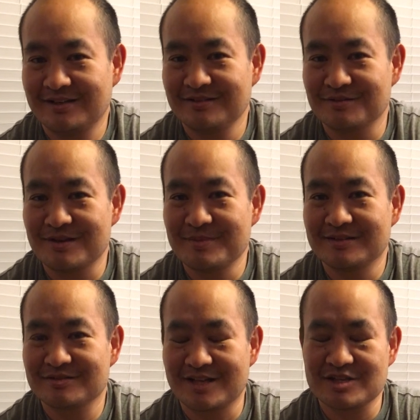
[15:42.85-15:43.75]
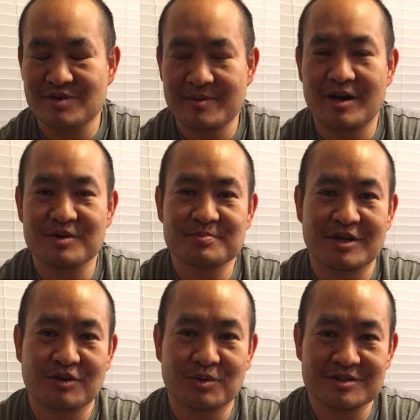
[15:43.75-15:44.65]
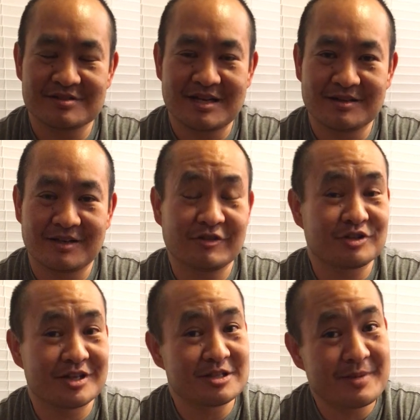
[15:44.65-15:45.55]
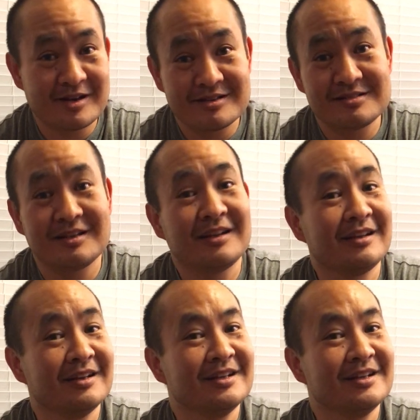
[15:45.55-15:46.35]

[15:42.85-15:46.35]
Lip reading: You know what I mean? So that's why we always put our courses out there for transparency,